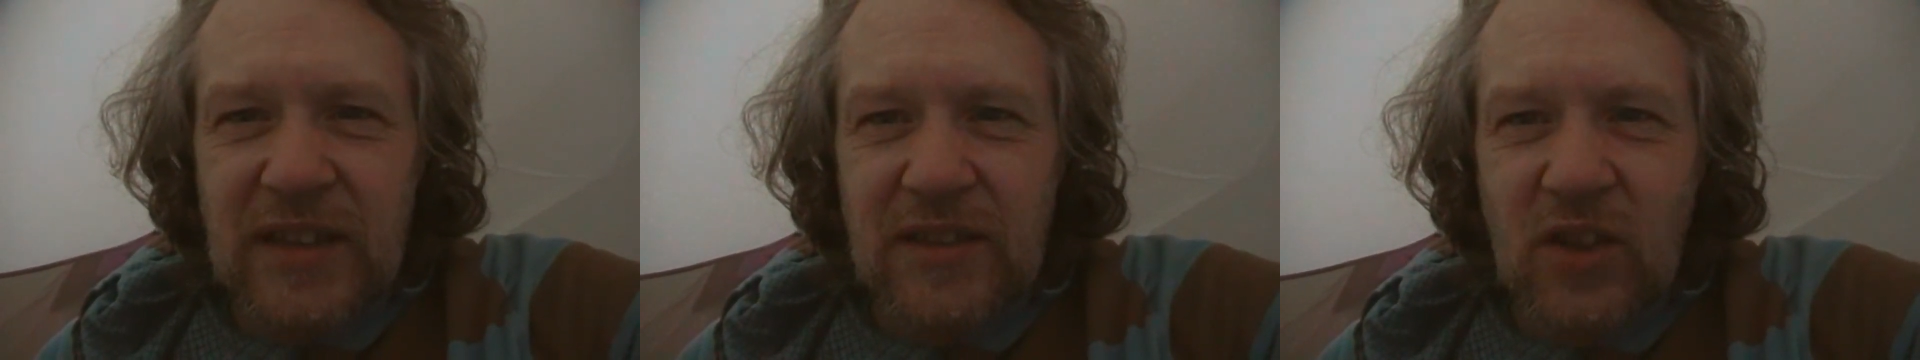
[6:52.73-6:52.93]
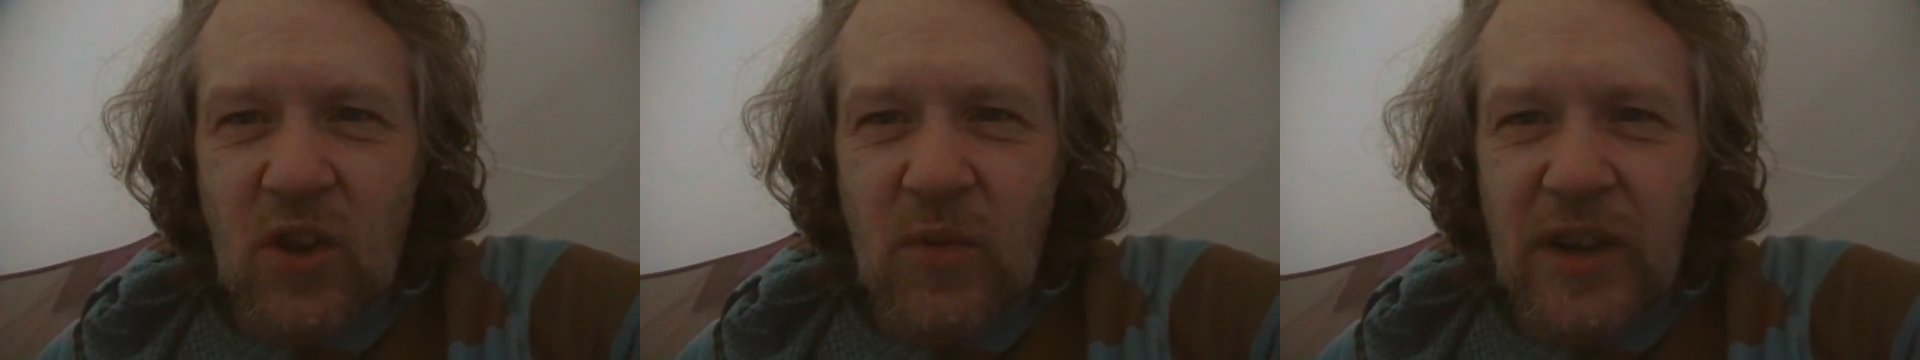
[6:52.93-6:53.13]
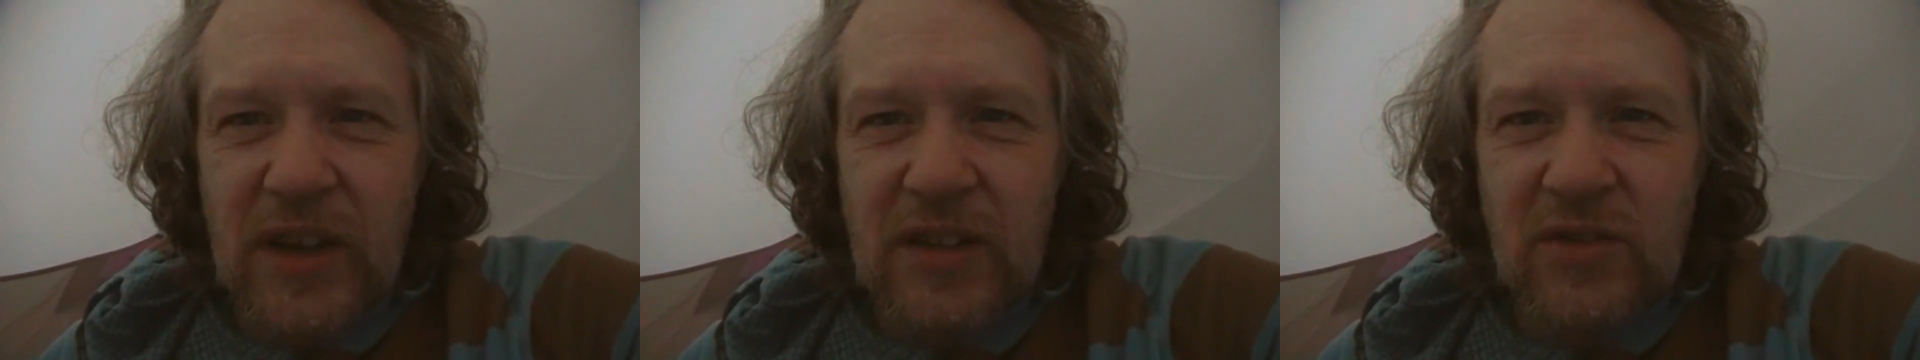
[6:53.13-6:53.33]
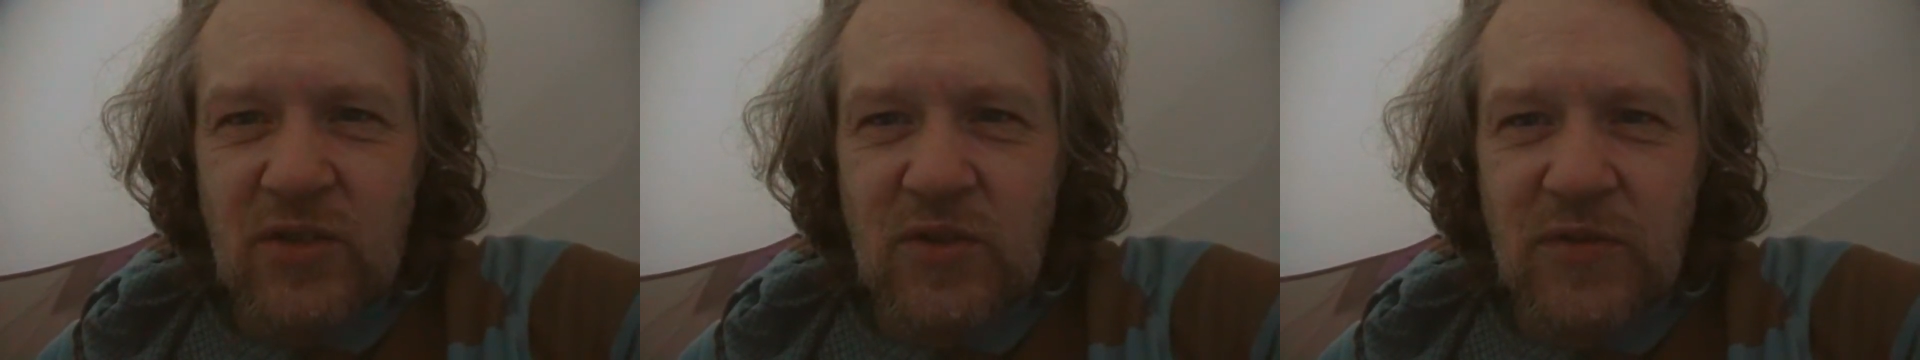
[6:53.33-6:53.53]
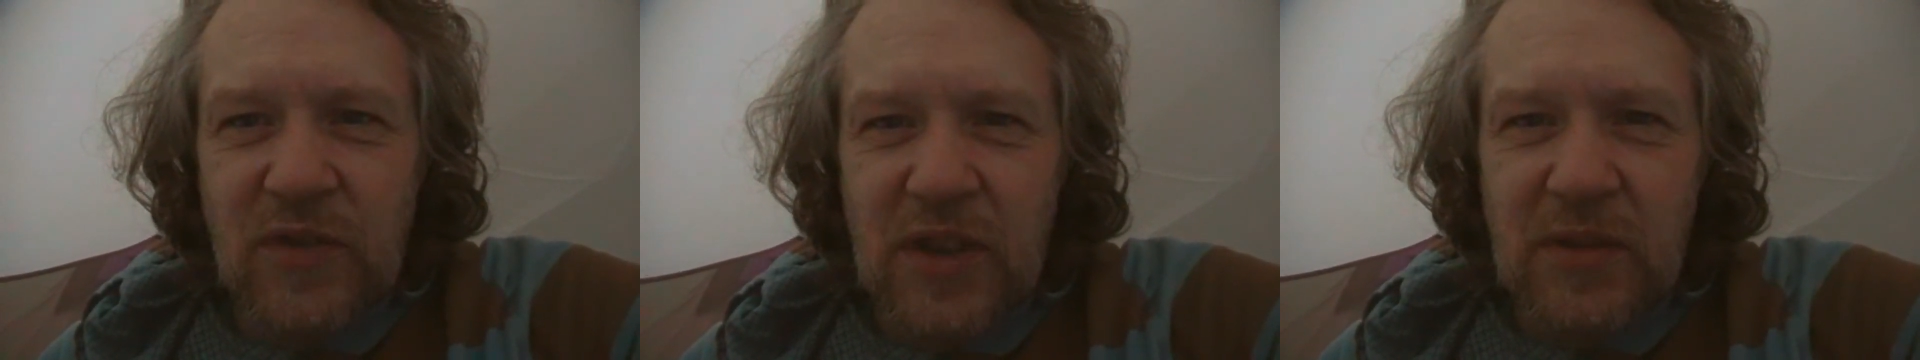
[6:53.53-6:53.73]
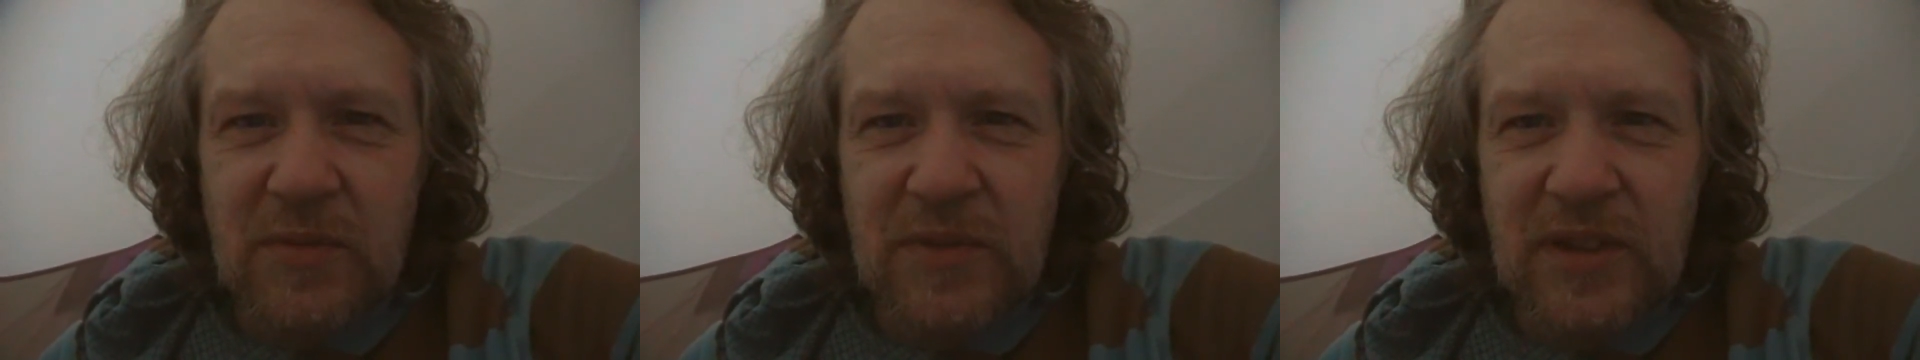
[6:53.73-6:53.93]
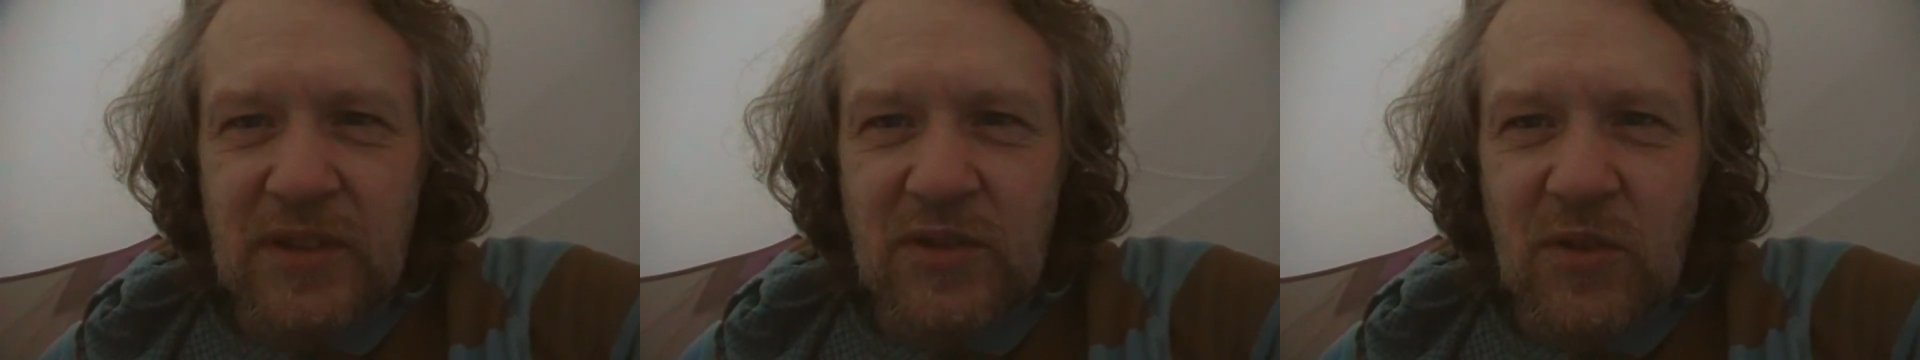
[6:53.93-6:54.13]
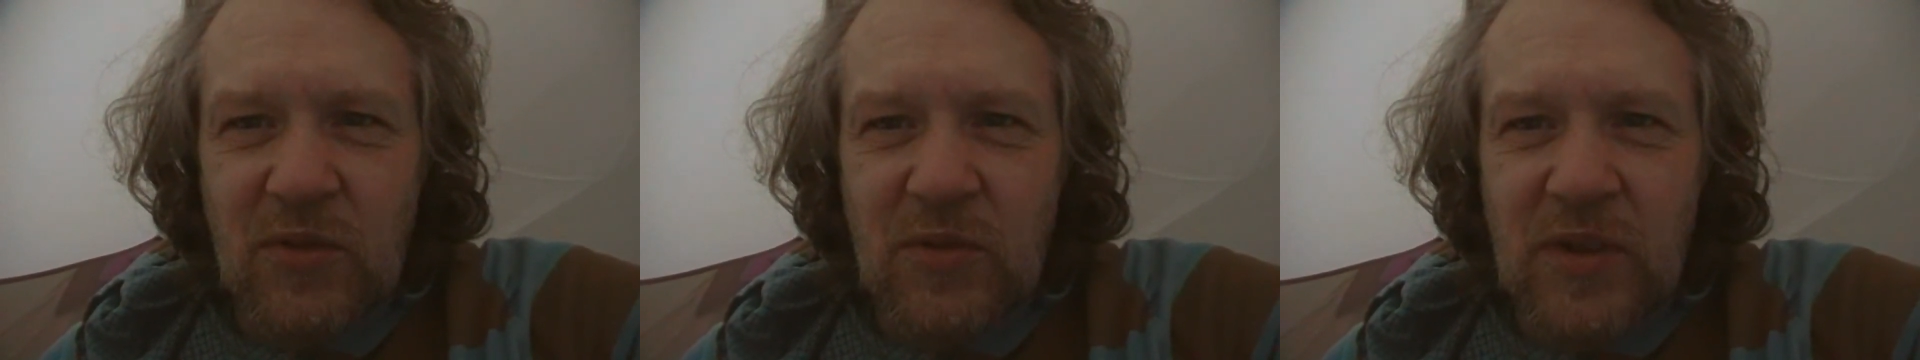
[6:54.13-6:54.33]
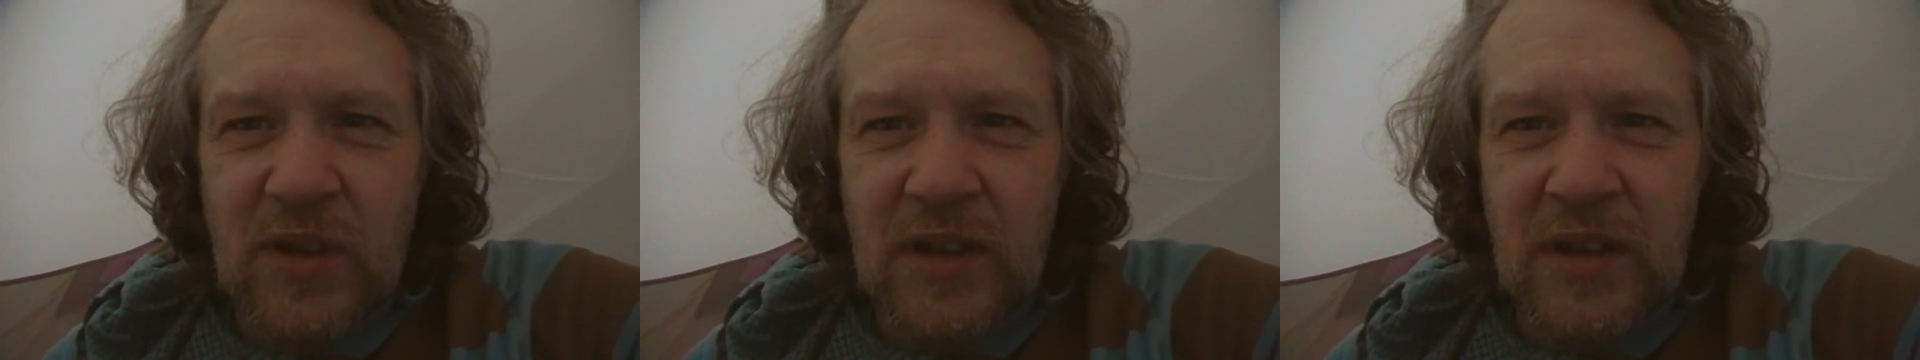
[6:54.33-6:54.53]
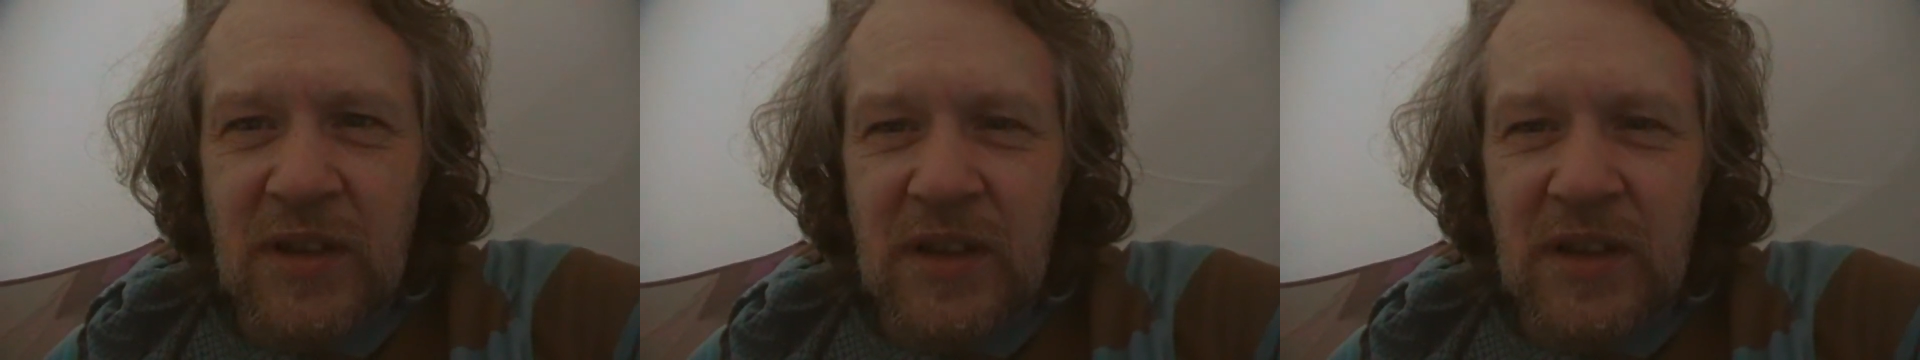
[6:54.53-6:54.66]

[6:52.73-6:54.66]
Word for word: I didn't go in. I just filmed this all,